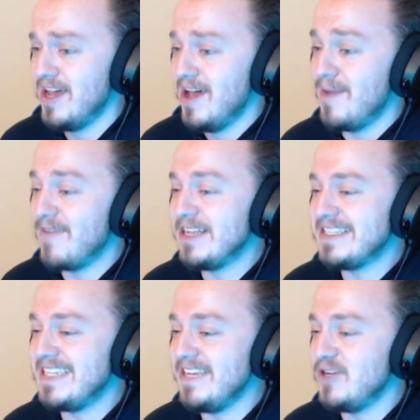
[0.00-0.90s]
My
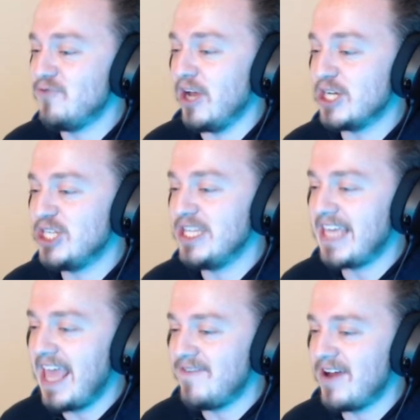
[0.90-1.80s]
friend Steven rushed to the
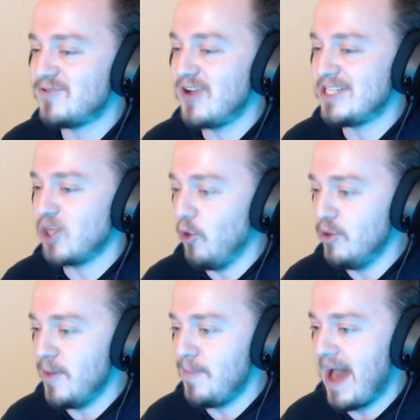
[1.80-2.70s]
cave after I told
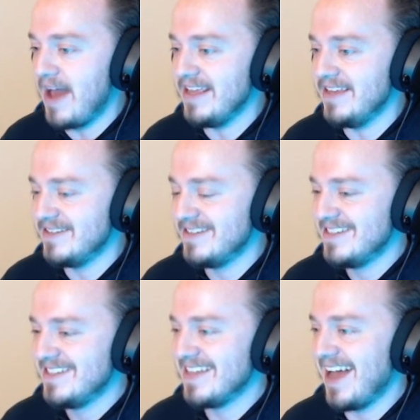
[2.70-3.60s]
him about it.
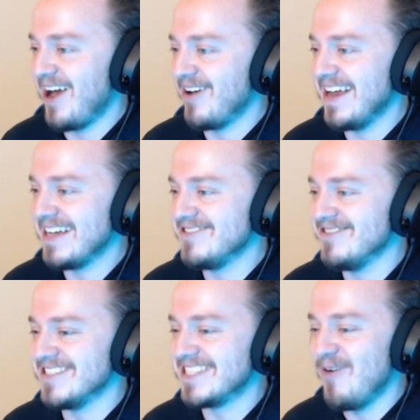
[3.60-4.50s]
All right,
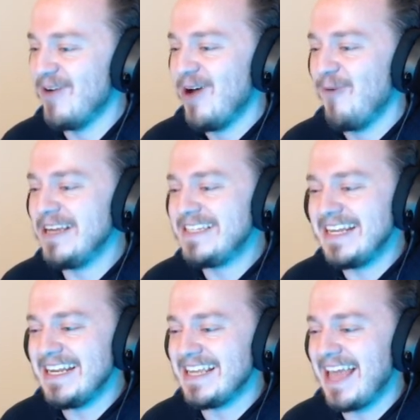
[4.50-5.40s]
cool. So we
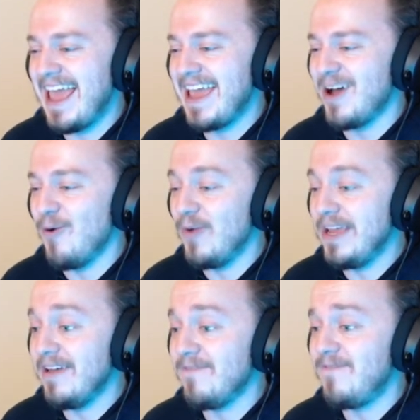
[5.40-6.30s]
did it, gang.
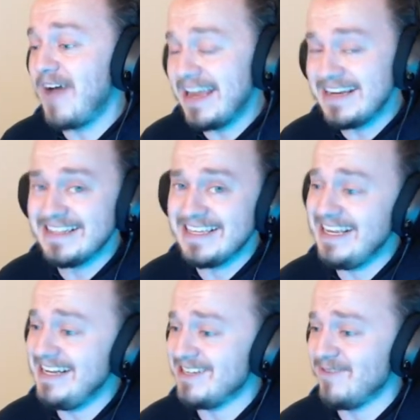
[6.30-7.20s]
We
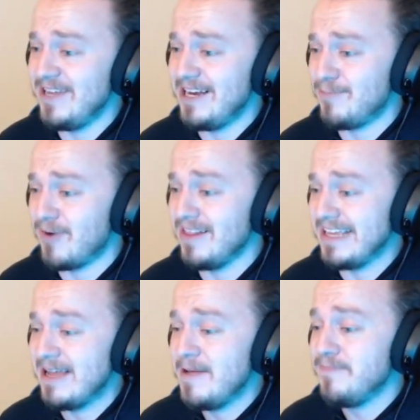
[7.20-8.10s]
finally defeated
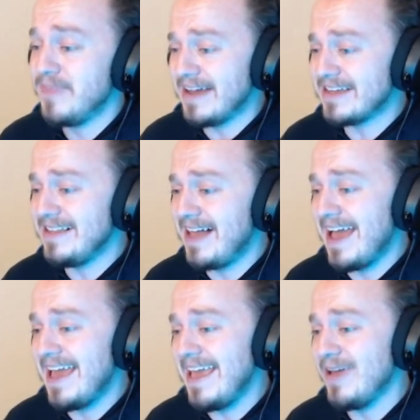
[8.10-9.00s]
Brawly. Not gonna
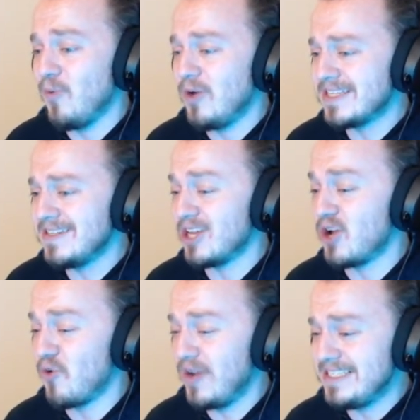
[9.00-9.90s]
lie, it wasn't the
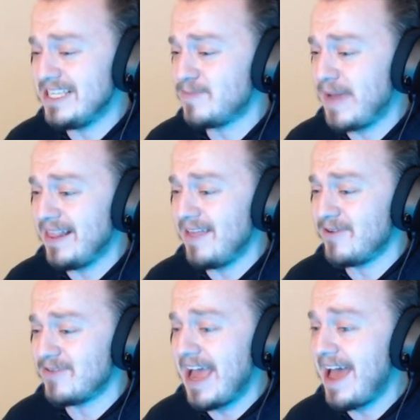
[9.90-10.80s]
craziest battle
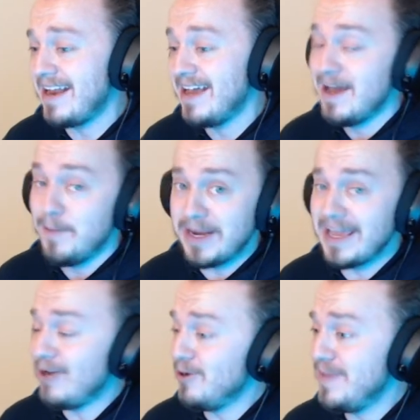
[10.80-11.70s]
I've ever had, but I
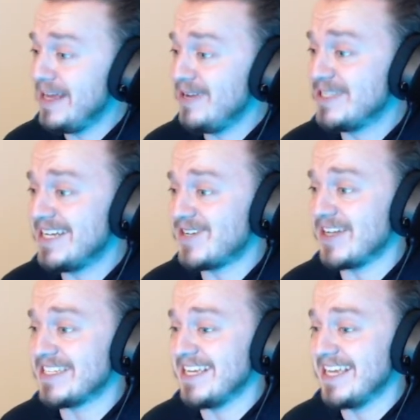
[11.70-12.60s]
gotta admit, it
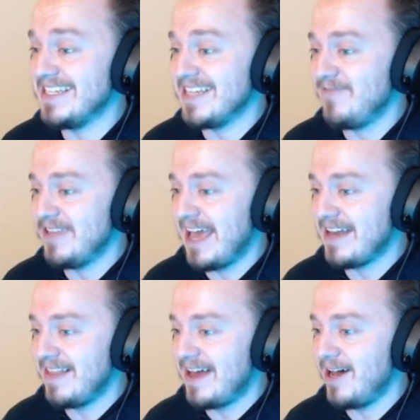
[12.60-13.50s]
interesting. It definitely
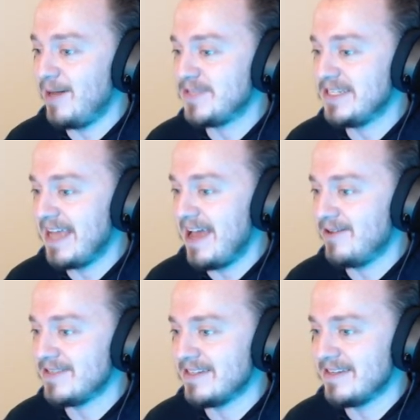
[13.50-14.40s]
had a lot of ups and
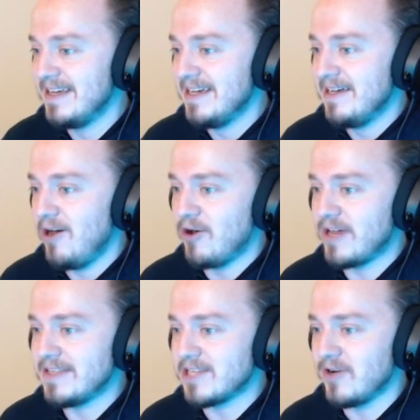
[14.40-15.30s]
downs and all
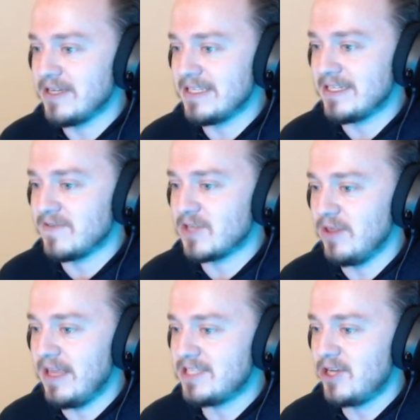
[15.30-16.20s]
kinds of crazy stuff. So
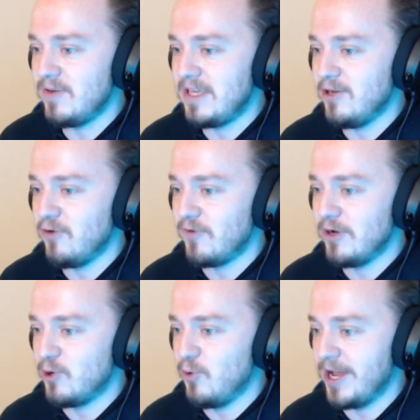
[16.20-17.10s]
let's go heal
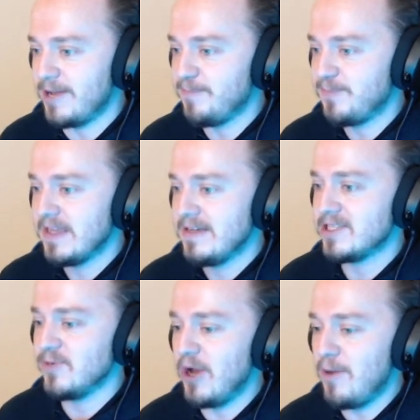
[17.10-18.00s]
real quick
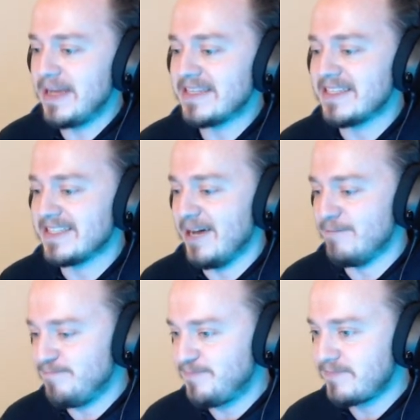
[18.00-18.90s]
so we mess this
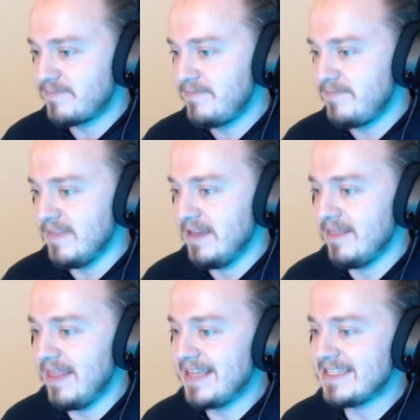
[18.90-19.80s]
up.
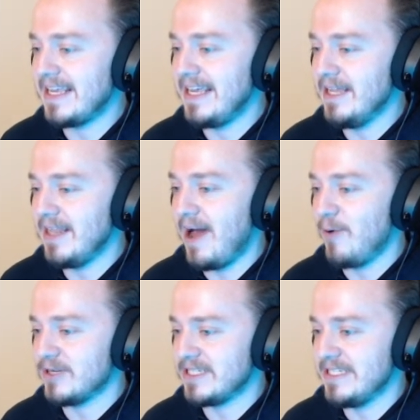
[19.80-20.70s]
Let's heal
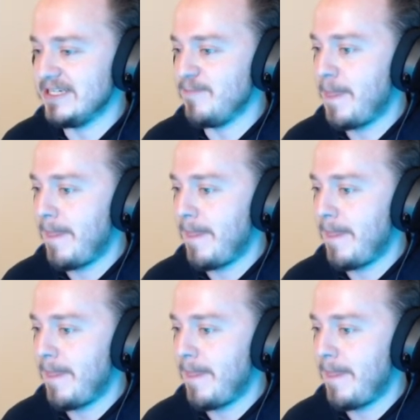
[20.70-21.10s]
our team.